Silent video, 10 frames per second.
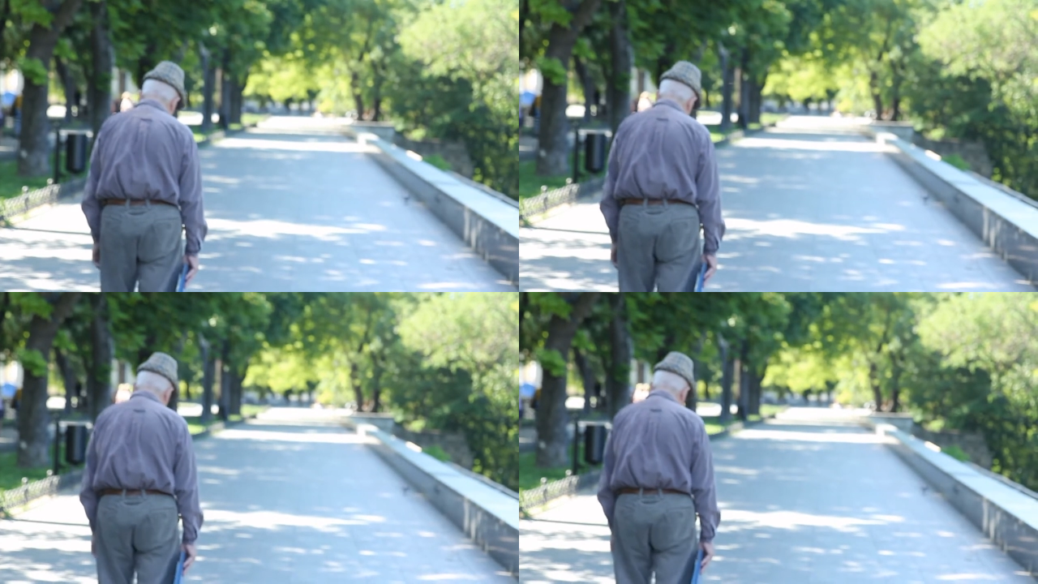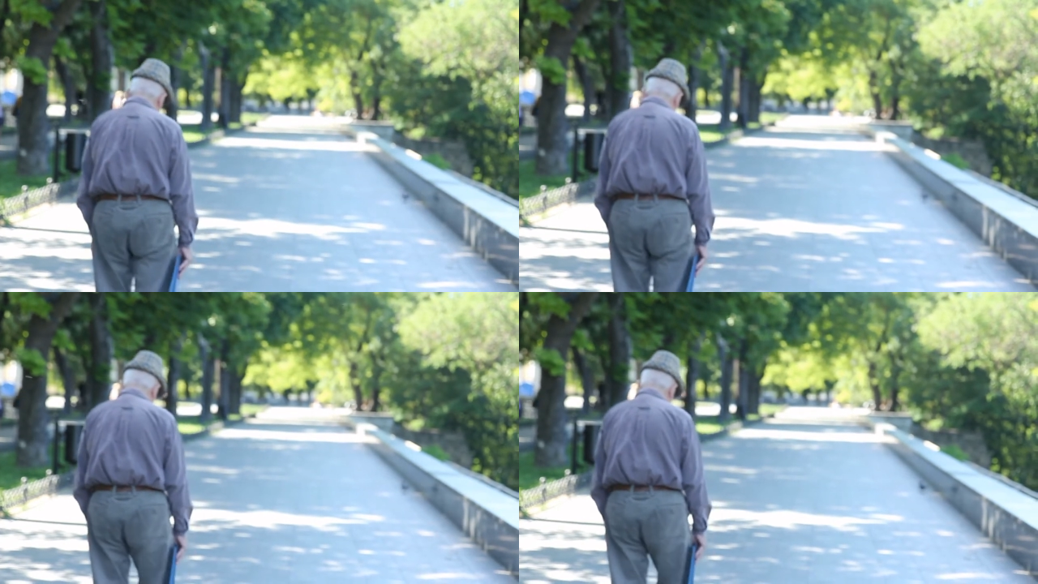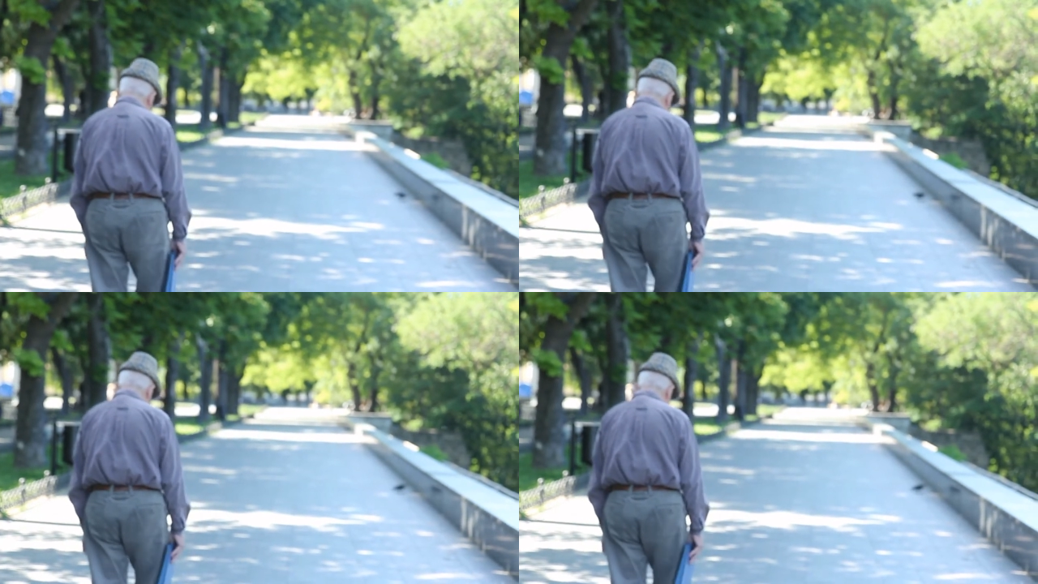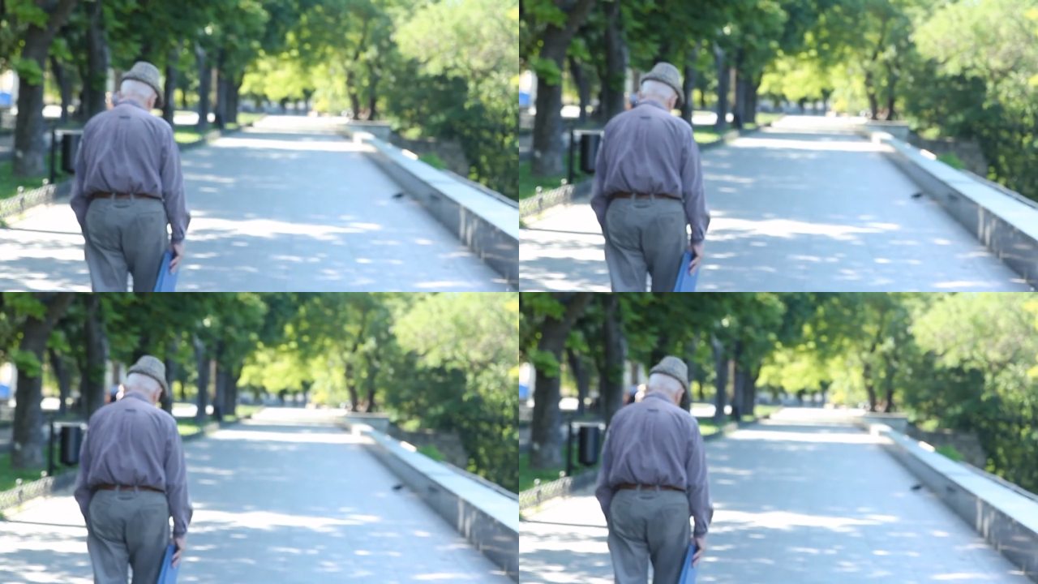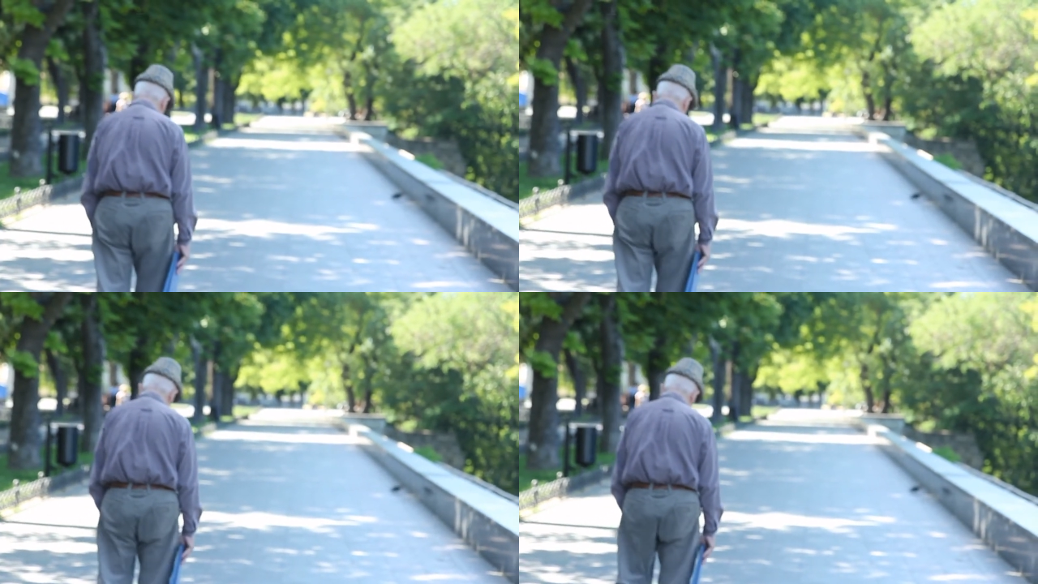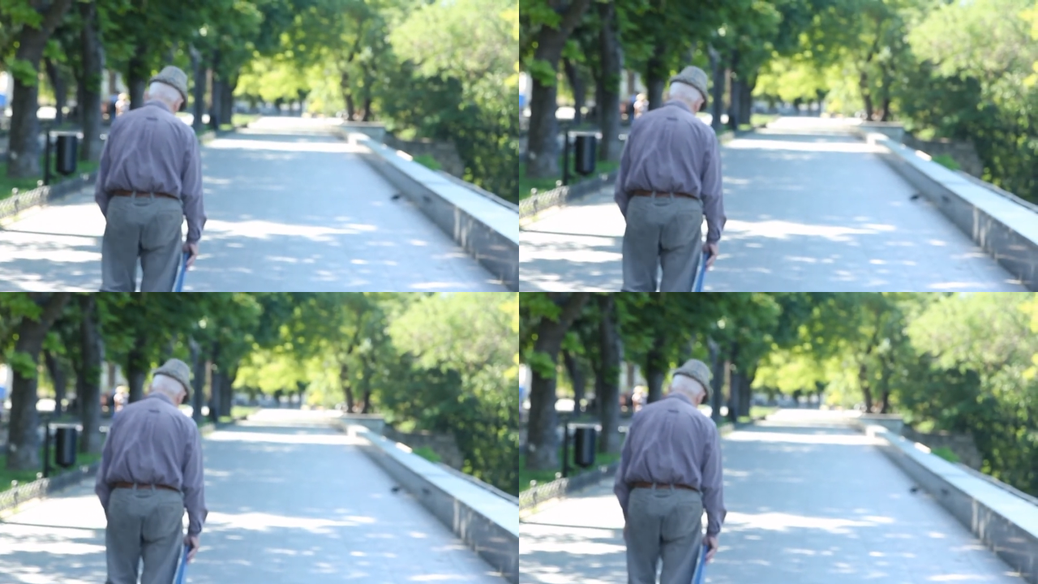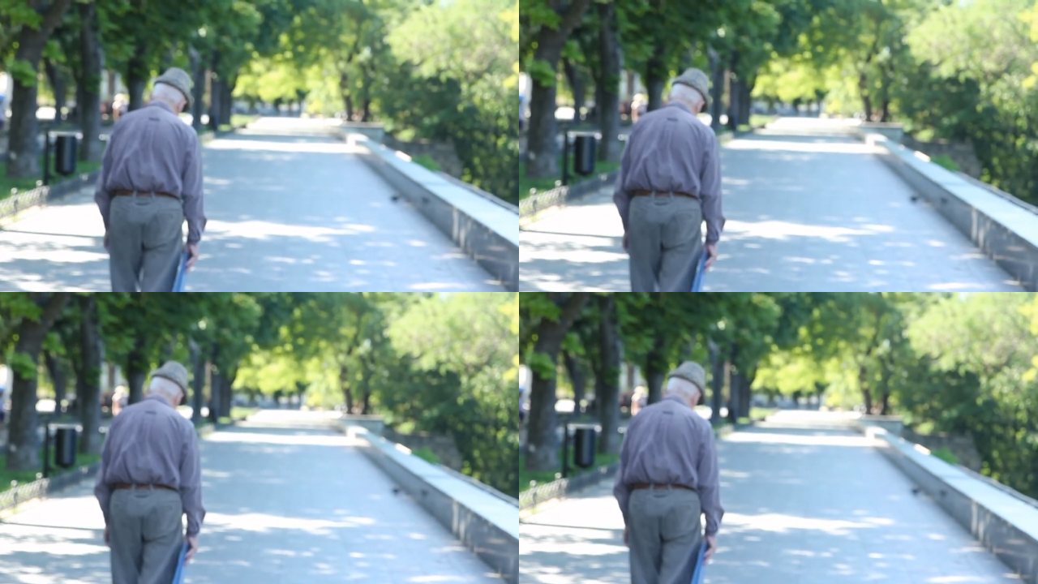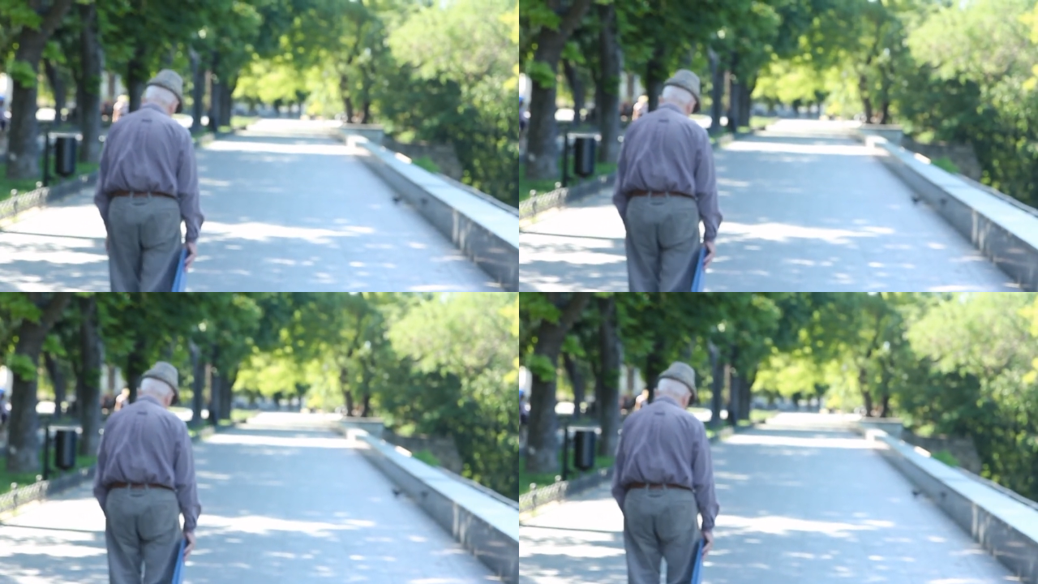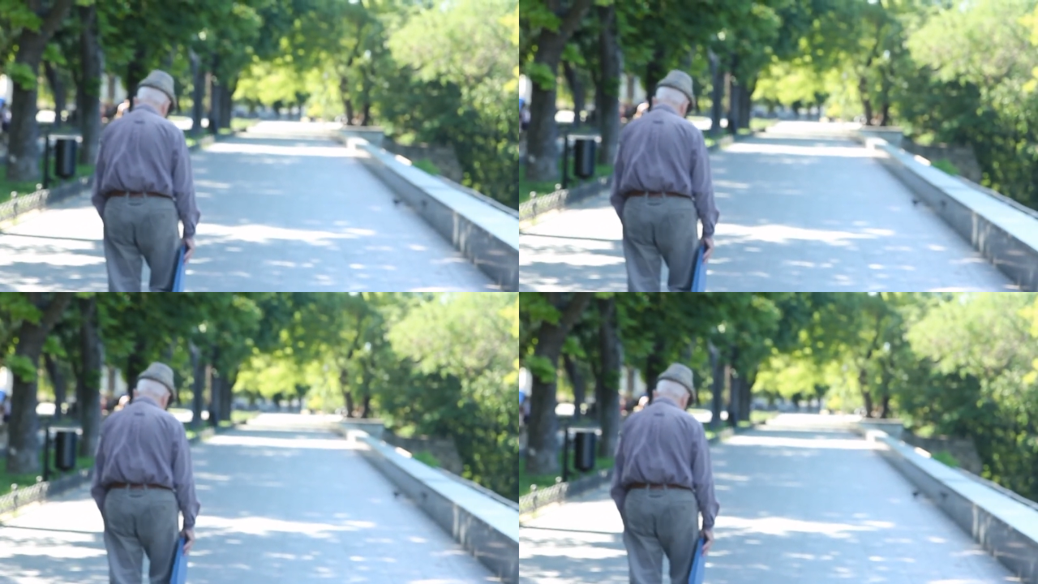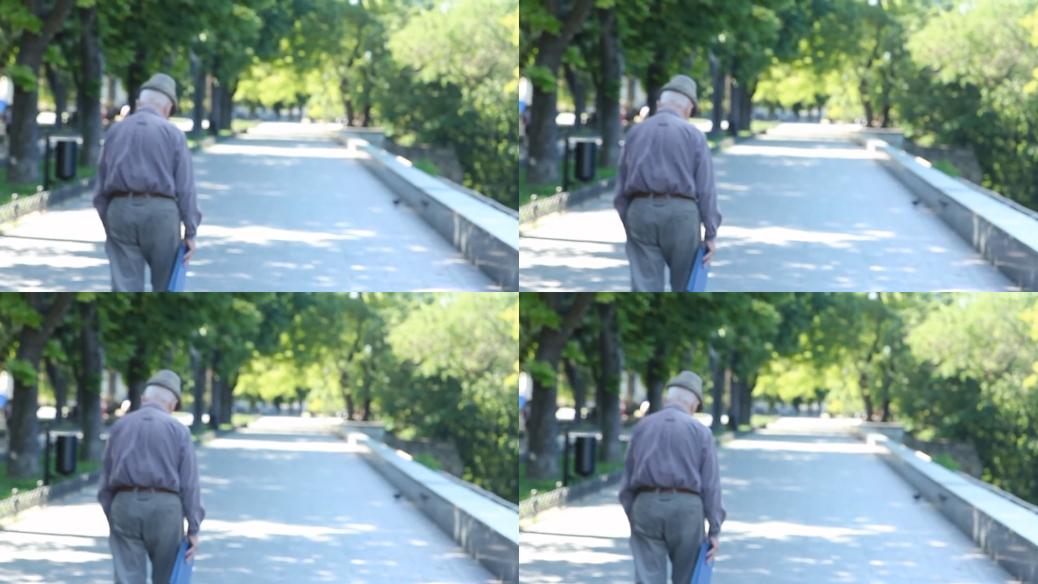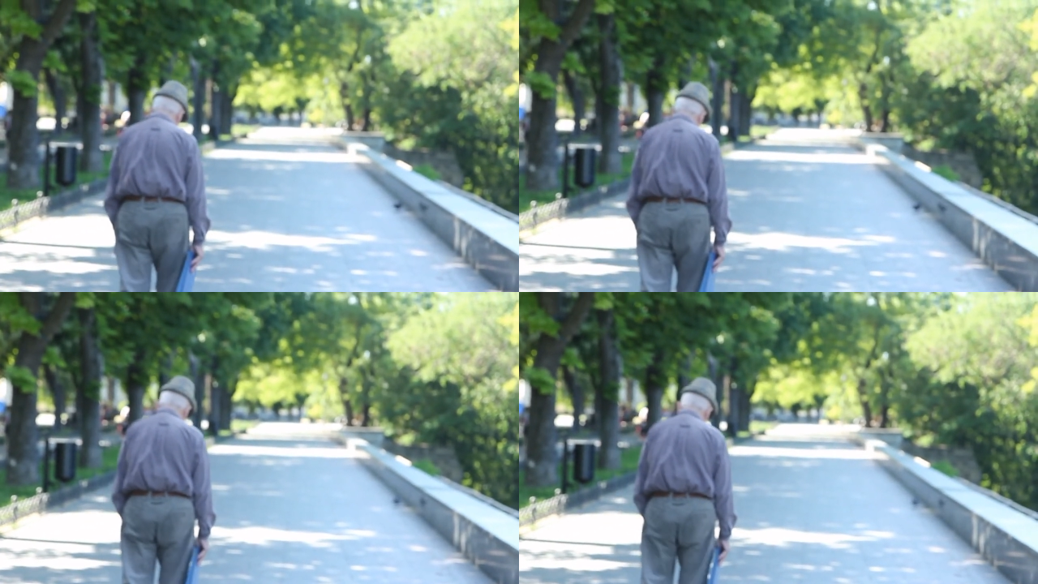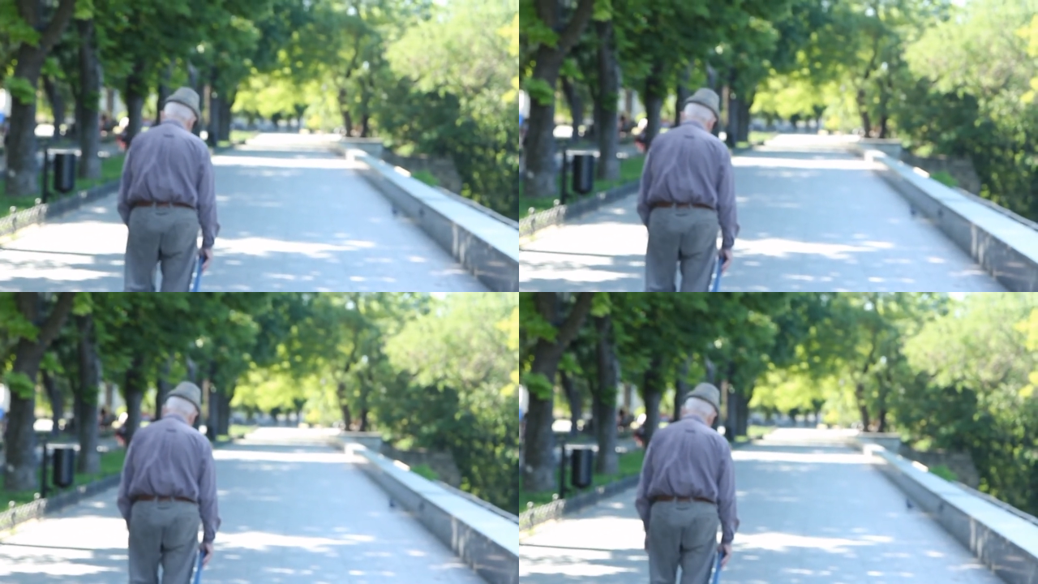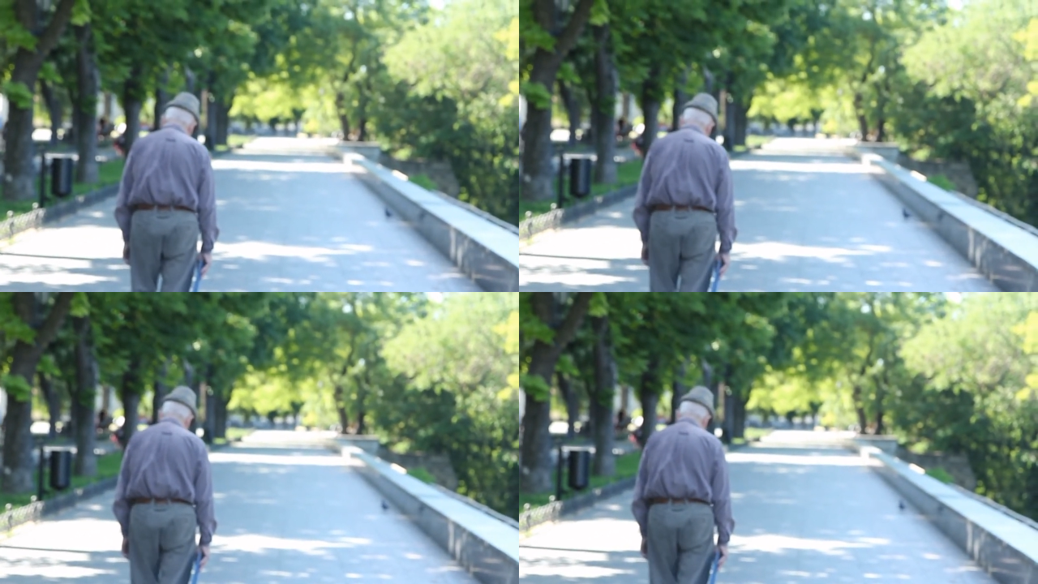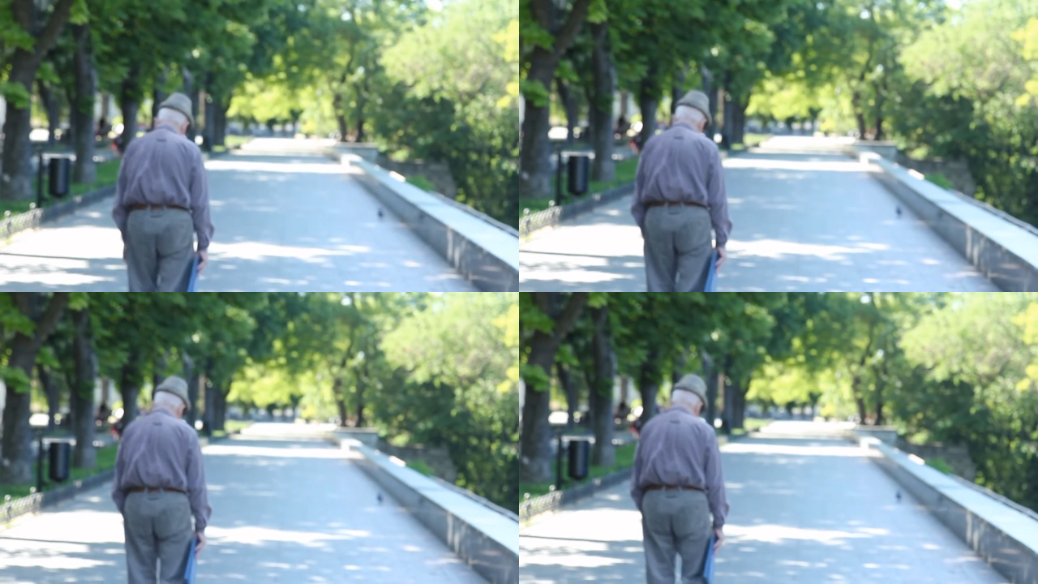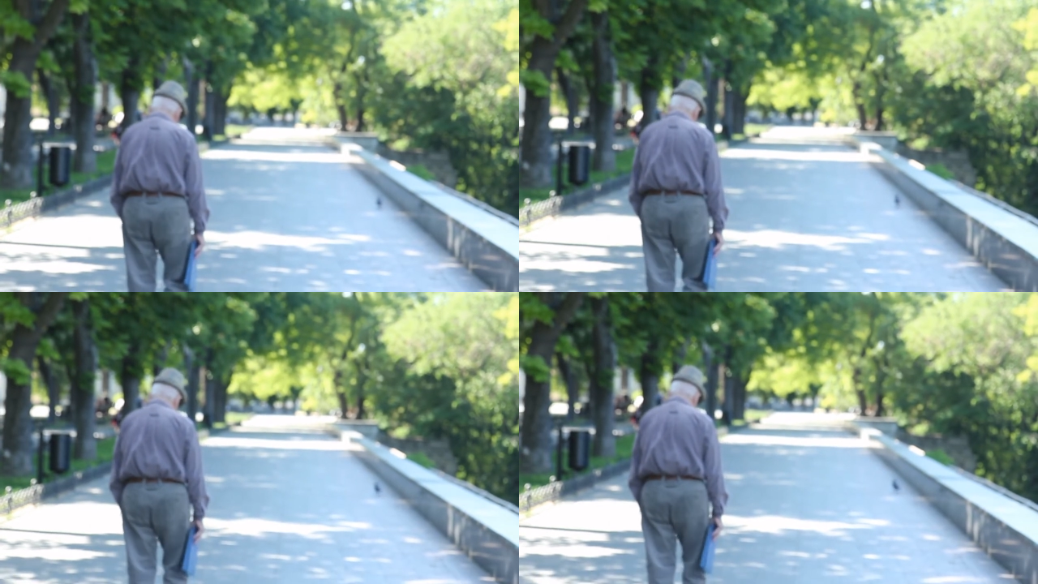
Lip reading: Nobody's mouth can be seen.